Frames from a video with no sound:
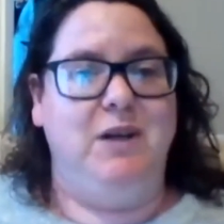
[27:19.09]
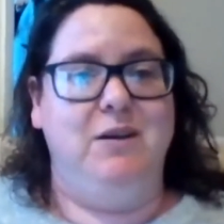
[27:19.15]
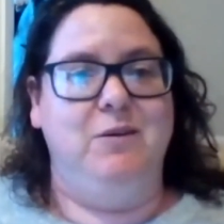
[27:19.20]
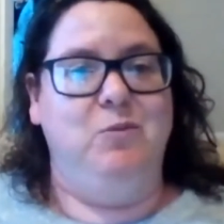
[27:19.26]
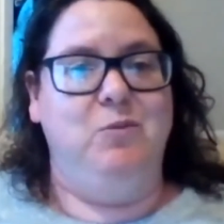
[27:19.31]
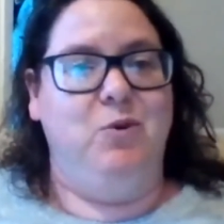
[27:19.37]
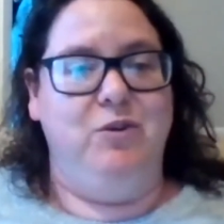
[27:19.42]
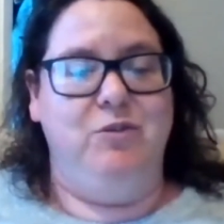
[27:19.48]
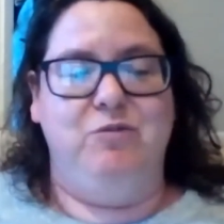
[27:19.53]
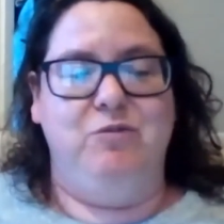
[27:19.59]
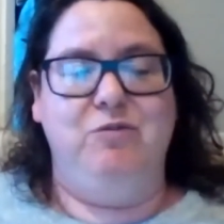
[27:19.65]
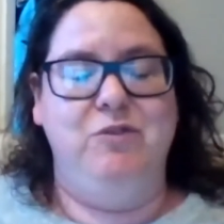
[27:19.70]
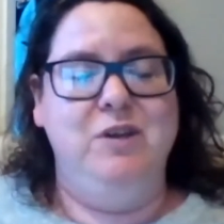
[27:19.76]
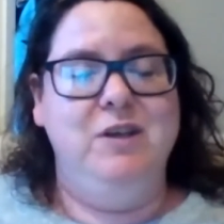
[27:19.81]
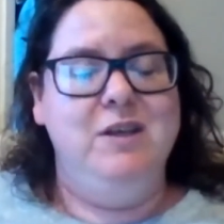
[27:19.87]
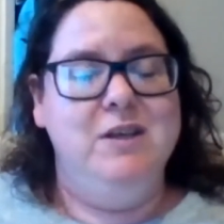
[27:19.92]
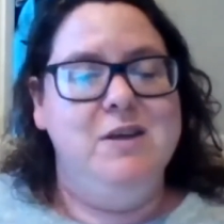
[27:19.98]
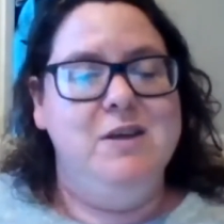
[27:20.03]
One of
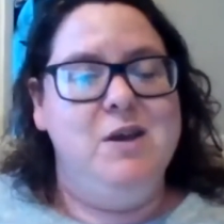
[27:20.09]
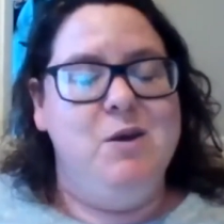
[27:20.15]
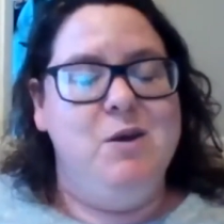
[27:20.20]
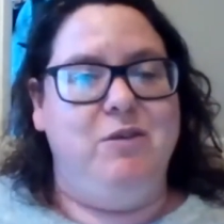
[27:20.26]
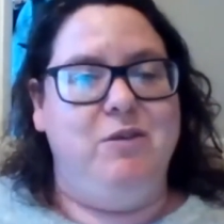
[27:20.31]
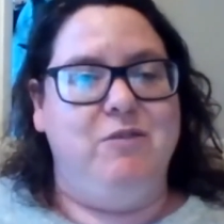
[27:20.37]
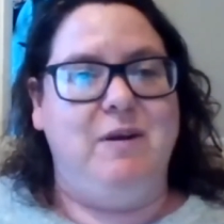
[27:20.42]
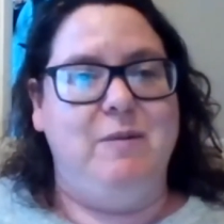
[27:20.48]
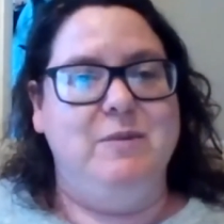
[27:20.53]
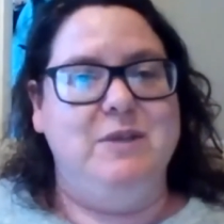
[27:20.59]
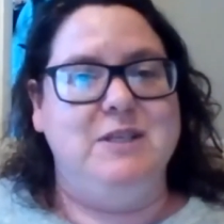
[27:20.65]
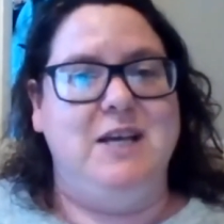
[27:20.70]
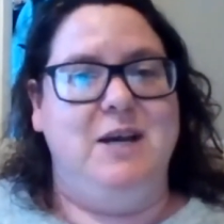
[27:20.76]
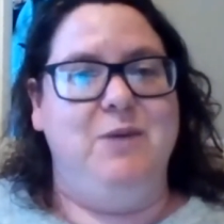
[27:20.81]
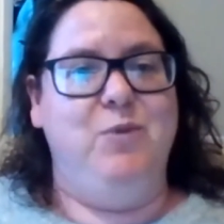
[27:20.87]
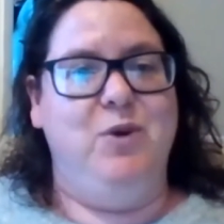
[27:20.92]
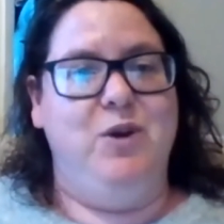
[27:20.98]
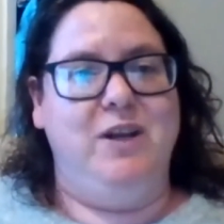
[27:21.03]
the families
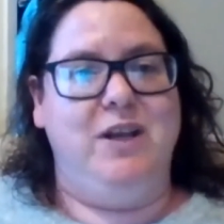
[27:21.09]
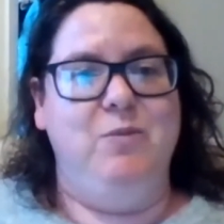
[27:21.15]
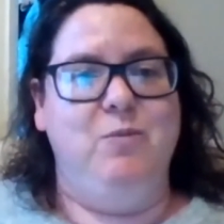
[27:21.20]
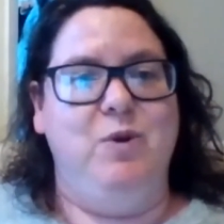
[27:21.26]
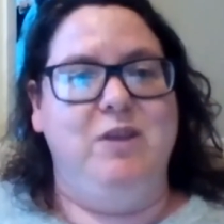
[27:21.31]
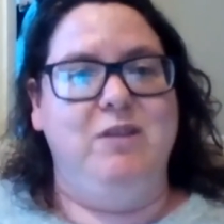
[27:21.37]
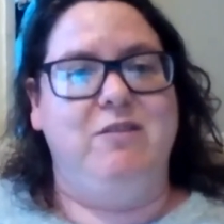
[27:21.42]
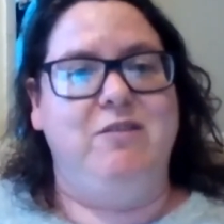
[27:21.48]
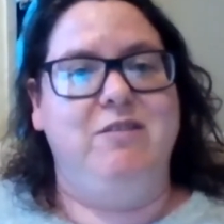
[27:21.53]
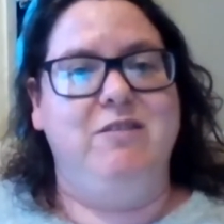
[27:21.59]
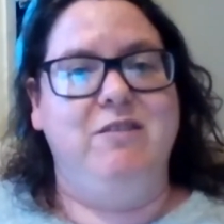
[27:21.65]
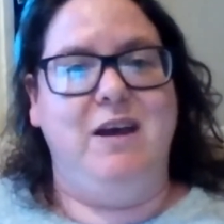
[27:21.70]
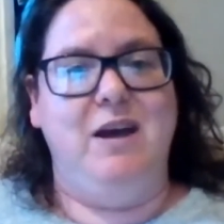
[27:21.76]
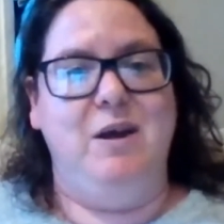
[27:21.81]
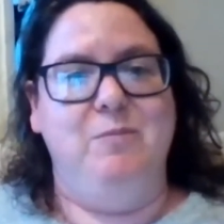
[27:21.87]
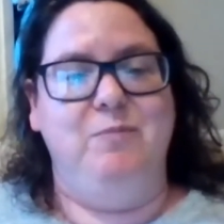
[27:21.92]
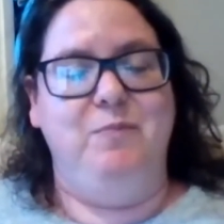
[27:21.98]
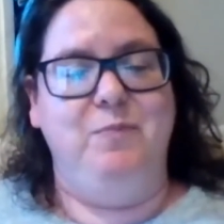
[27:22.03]
I'm working with,
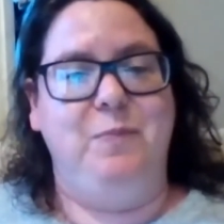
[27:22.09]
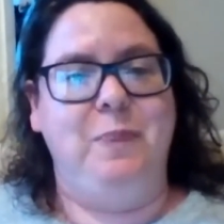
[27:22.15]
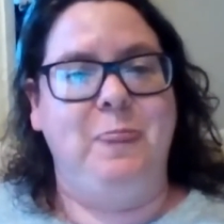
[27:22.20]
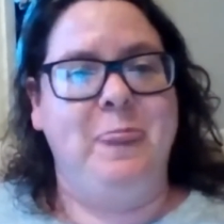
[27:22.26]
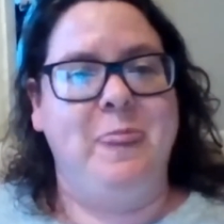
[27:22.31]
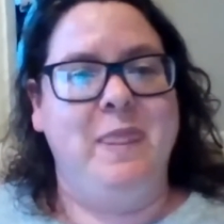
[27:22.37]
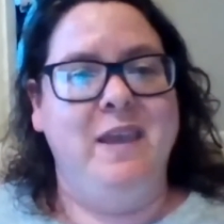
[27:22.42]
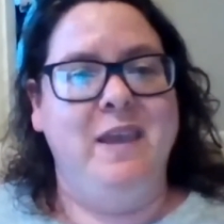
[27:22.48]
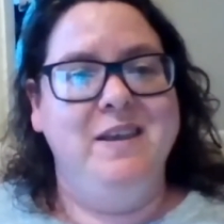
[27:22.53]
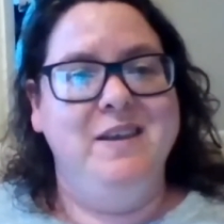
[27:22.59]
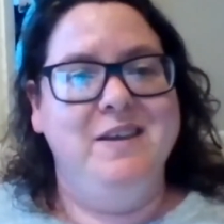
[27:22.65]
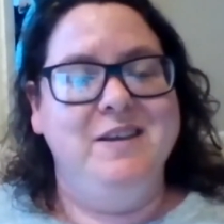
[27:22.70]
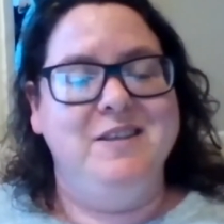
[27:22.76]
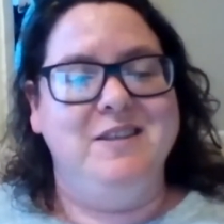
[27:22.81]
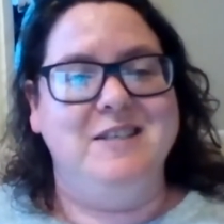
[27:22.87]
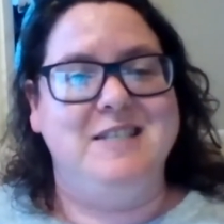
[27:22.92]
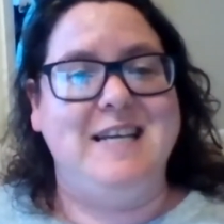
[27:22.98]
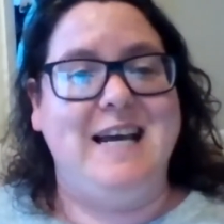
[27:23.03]

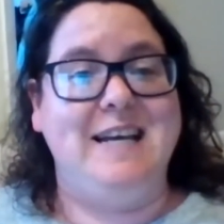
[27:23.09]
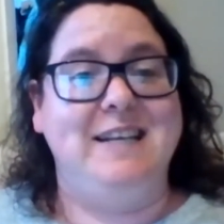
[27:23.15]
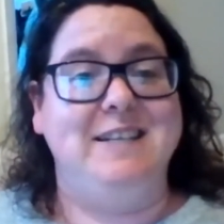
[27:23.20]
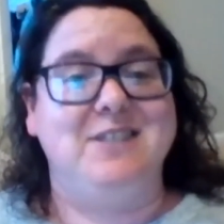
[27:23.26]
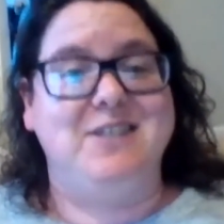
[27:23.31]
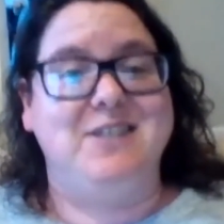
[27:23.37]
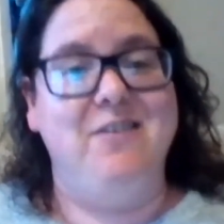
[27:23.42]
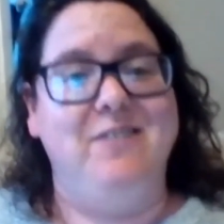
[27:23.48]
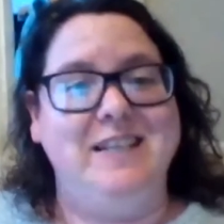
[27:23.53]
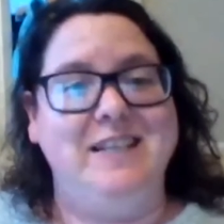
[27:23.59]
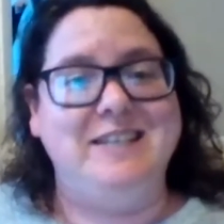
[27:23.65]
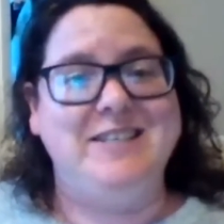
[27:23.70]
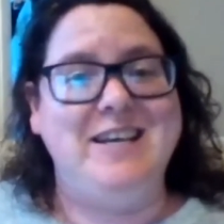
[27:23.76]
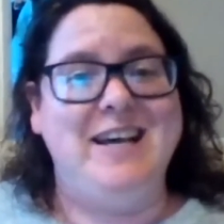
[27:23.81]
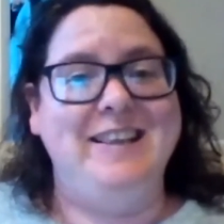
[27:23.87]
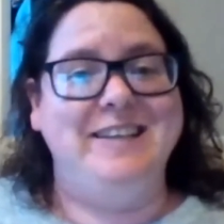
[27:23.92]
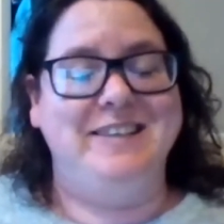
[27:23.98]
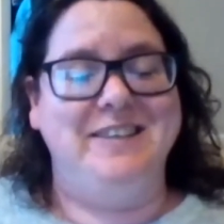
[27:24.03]
the dad is currently
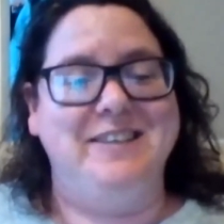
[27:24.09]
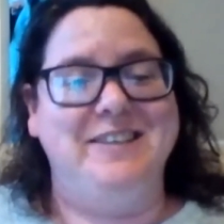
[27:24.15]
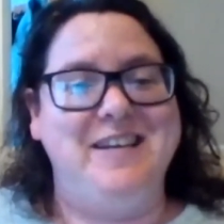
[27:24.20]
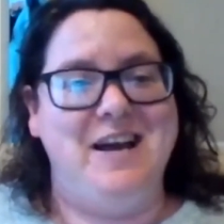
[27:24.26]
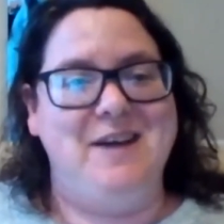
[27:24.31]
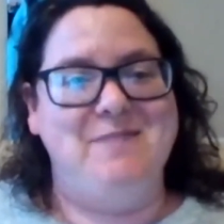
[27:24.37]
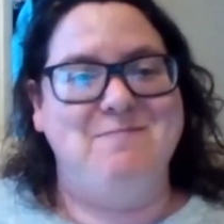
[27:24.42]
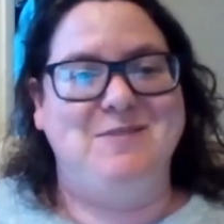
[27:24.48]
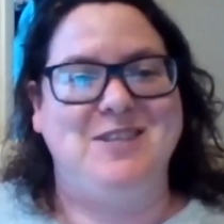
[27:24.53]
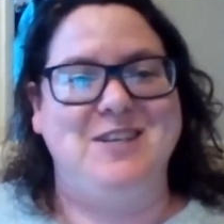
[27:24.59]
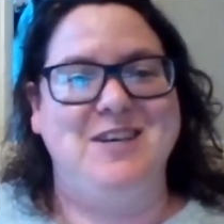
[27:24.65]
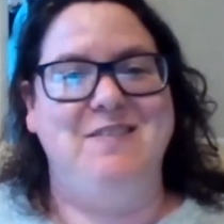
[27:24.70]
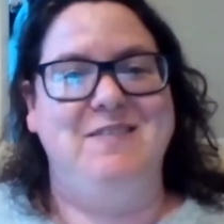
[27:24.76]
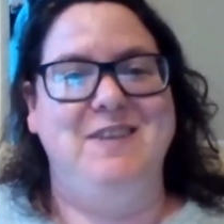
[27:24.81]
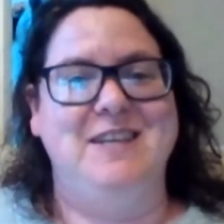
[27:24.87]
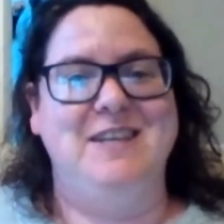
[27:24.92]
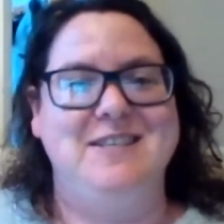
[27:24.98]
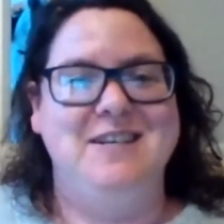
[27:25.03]
telling the CAMS
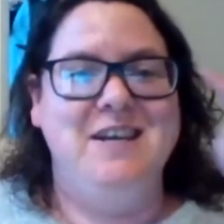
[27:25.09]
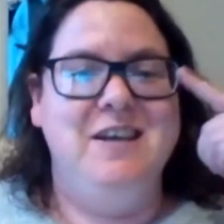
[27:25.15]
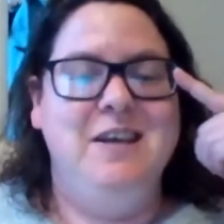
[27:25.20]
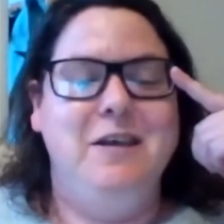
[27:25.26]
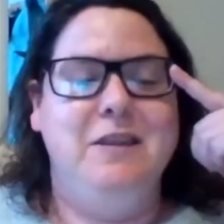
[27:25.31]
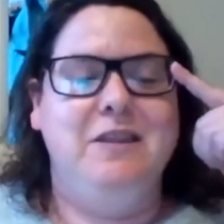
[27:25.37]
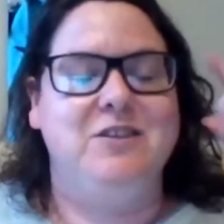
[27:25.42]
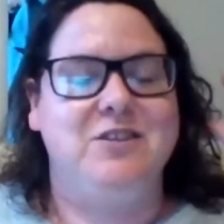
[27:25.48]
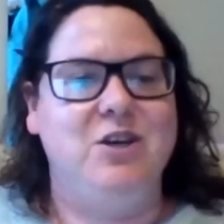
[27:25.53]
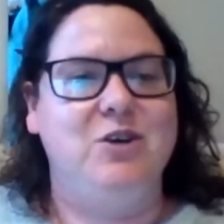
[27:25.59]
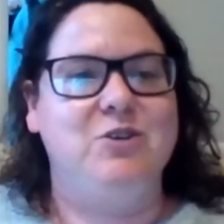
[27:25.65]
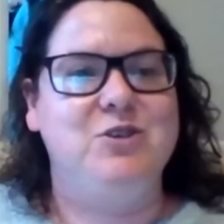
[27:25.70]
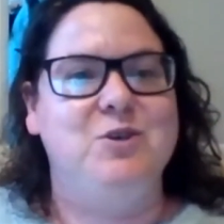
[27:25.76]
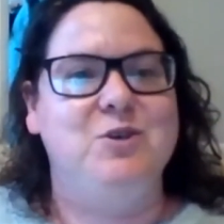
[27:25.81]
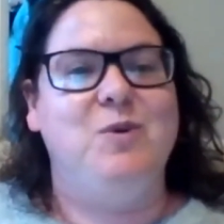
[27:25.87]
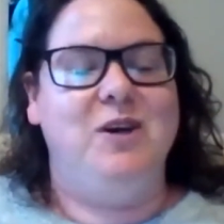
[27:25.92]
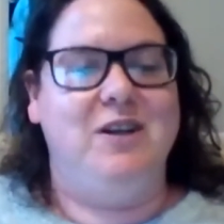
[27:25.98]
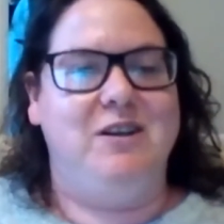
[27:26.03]
service, the
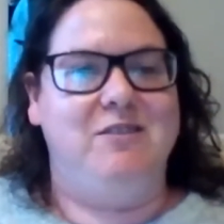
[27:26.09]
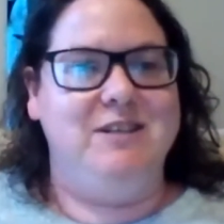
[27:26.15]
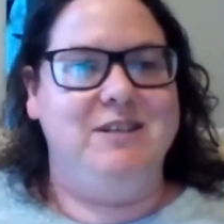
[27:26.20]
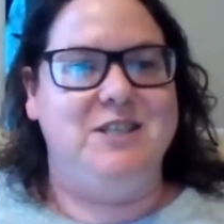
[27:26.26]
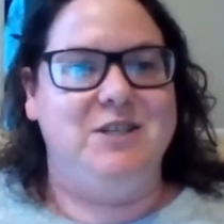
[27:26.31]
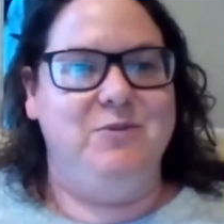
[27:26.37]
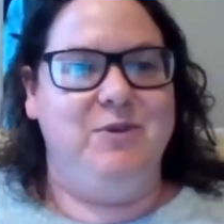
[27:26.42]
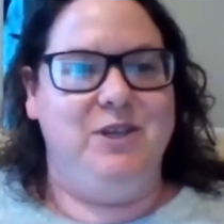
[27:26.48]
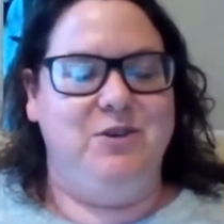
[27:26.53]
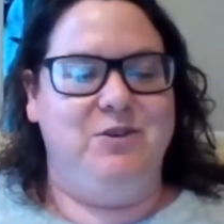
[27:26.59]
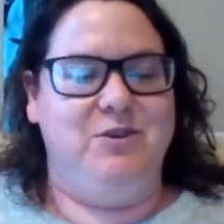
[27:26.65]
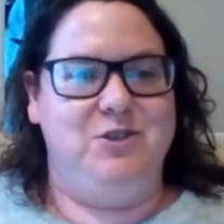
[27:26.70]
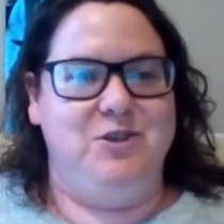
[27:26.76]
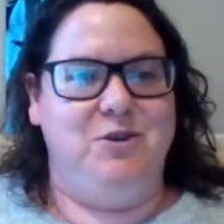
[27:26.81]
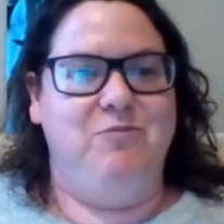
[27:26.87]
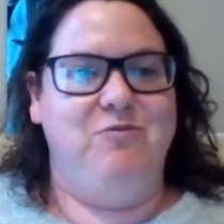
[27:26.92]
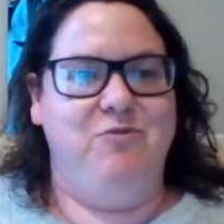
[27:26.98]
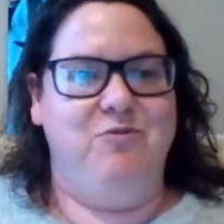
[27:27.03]
social worker is doing your
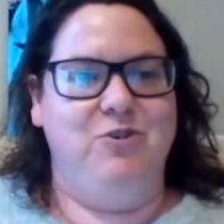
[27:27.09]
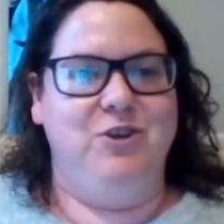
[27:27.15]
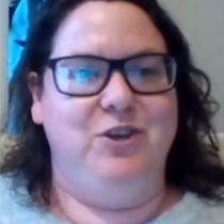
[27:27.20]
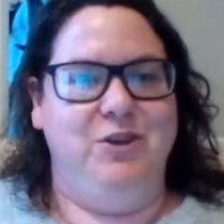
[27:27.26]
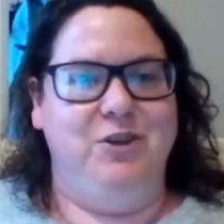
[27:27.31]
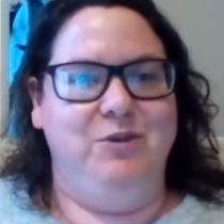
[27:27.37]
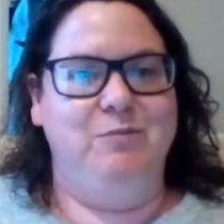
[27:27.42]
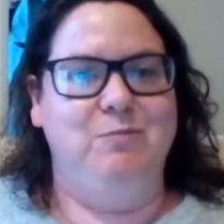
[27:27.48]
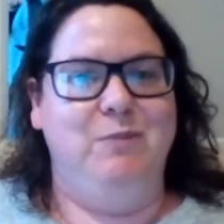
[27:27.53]
job for you.